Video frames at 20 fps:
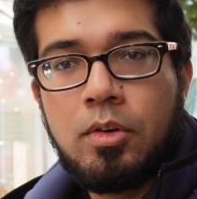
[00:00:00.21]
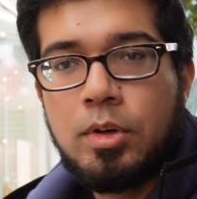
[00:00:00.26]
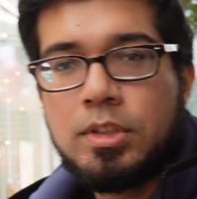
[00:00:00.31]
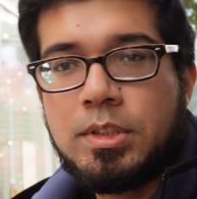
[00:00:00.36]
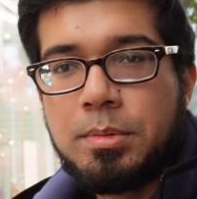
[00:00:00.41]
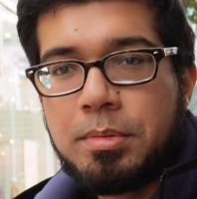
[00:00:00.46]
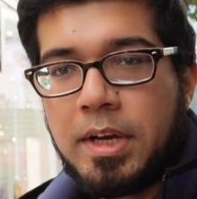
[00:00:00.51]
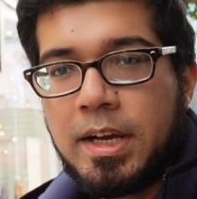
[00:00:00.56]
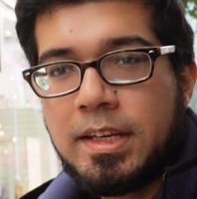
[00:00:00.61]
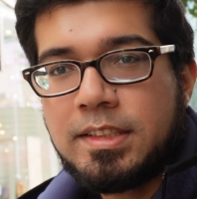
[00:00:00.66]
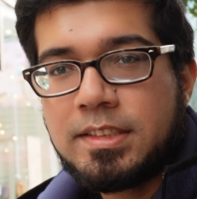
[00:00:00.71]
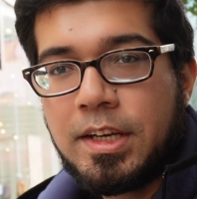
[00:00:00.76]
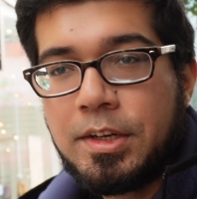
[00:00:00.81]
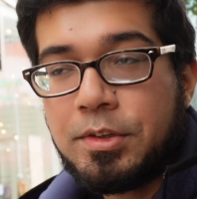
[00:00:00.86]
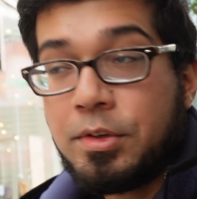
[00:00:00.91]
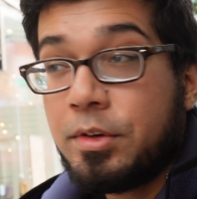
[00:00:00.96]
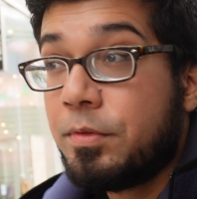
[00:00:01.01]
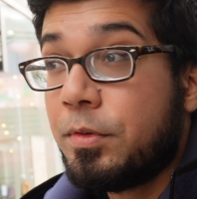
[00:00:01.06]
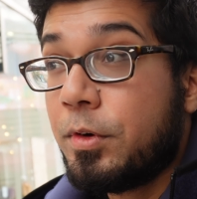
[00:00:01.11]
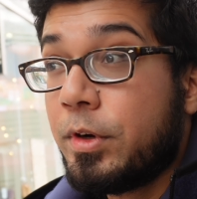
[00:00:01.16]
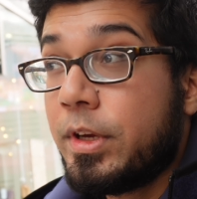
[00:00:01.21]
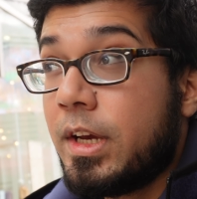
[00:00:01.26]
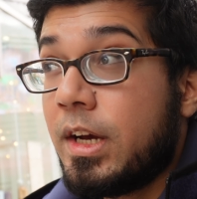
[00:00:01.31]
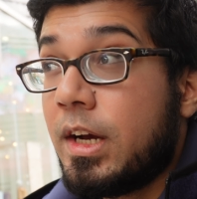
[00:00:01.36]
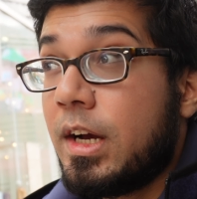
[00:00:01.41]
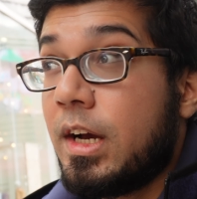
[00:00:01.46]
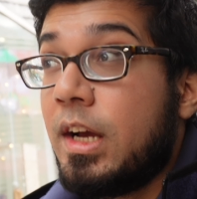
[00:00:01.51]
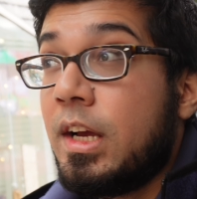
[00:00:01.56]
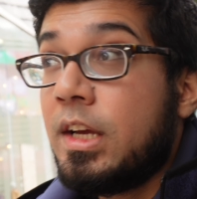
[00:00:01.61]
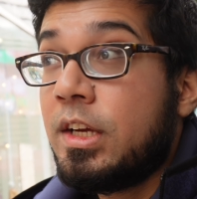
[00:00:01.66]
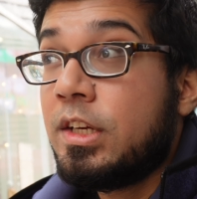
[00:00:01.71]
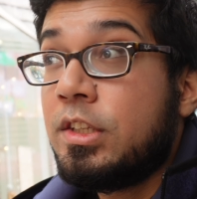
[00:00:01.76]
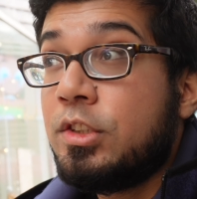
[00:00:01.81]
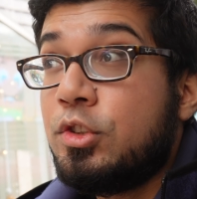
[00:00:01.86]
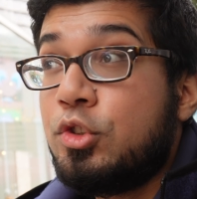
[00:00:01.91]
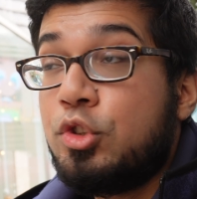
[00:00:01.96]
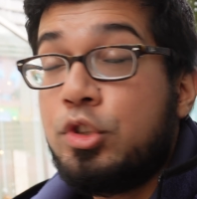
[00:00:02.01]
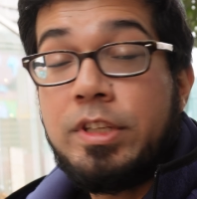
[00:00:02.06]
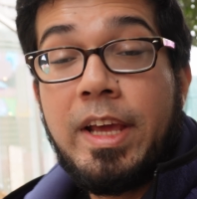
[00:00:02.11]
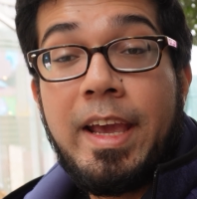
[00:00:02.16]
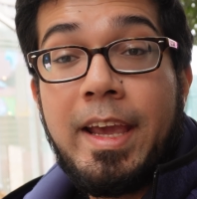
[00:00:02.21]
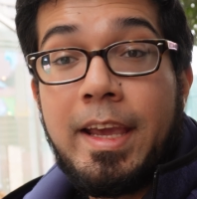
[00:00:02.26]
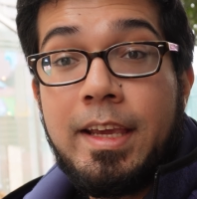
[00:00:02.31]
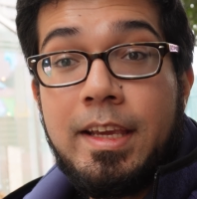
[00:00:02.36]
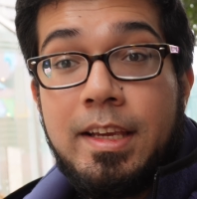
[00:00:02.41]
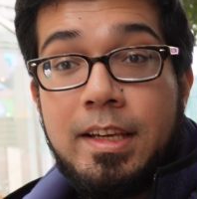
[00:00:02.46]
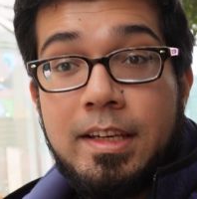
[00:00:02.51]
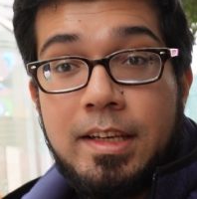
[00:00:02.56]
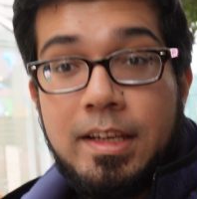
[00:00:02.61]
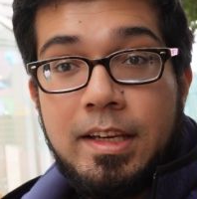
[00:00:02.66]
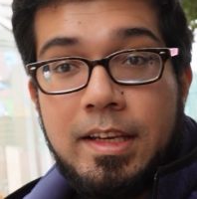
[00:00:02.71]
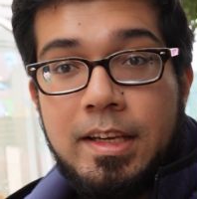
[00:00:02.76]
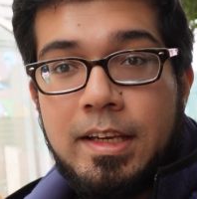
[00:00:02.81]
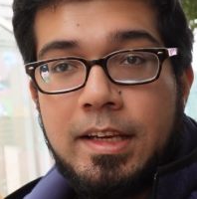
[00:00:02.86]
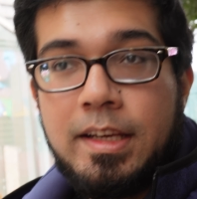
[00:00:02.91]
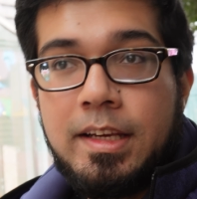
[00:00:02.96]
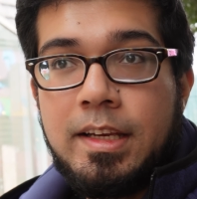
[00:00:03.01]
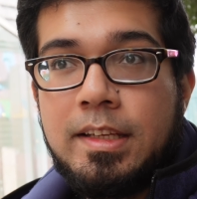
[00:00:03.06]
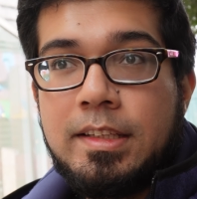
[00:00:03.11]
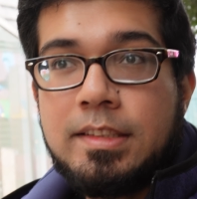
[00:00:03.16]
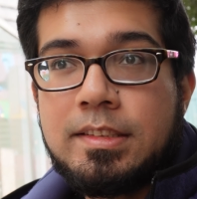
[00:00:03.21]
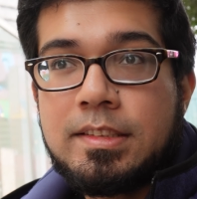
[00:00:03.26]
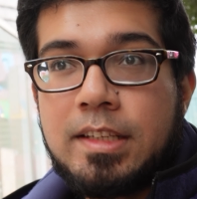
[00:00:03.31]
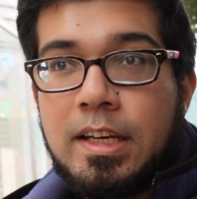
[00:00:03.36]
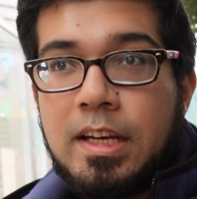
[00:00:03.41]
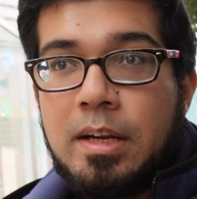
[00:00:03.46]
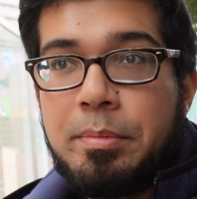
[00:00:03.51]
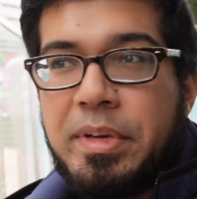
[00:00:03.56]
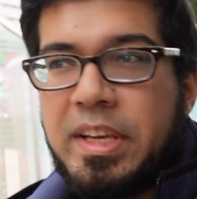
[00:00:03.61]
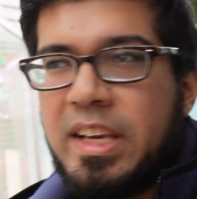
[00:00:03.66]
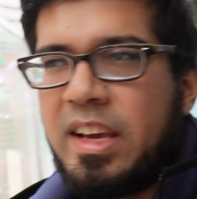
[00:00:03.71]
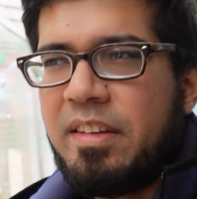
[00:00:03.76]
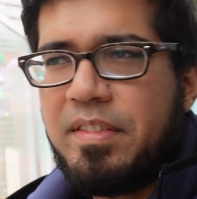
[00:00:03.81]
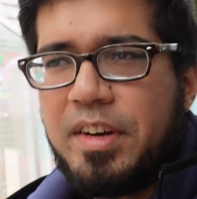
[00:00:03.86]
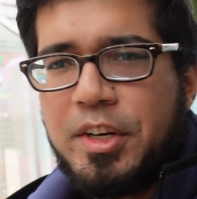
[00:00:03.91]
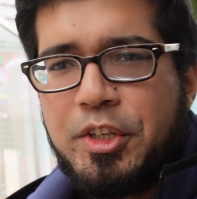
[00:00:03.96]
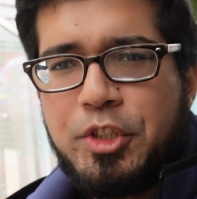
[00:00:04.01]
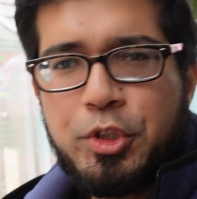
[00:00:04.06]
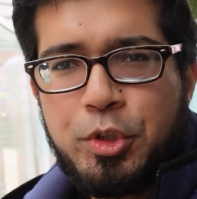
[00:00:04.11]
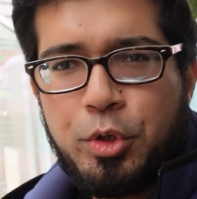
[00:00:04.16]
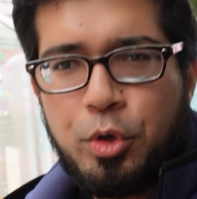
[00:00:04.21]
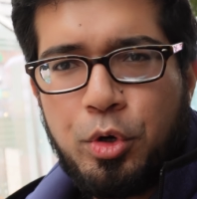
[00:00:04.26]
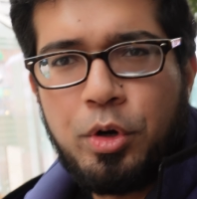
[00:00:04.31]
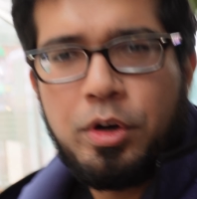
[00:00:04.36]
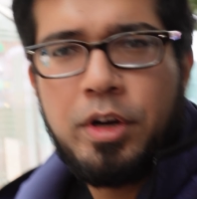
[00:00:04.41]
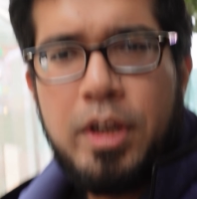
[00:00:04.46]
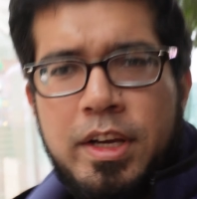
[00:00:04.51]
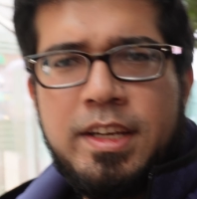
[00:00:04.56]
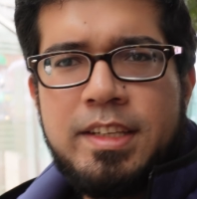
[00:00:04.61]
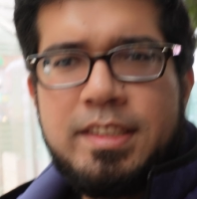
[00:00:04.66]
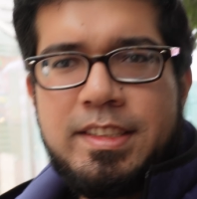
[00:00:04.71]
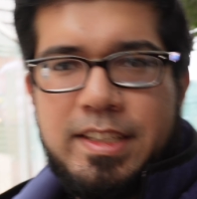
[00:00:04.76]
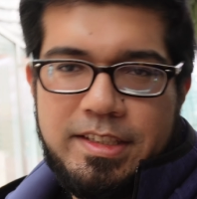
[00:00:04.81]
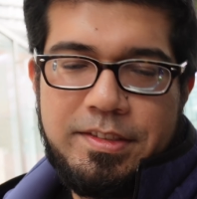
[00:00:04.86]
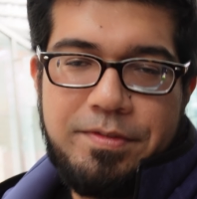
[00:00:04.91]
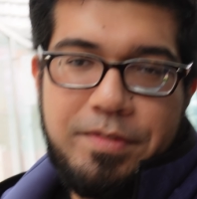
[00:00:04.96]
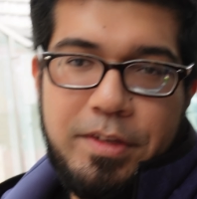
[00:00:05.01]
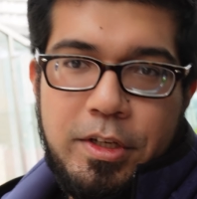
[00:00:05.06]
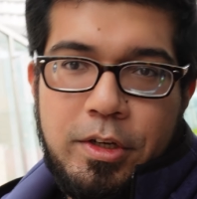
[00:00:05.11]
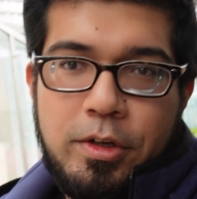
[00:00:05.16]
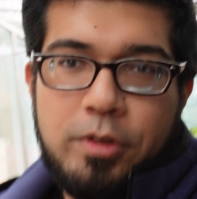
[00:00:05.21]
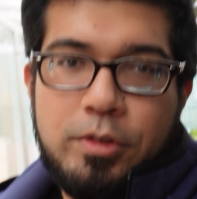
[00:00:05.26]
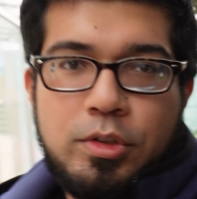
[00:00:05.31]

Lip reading: What's up guys, Kai24 here. Today is going to be a very short test video.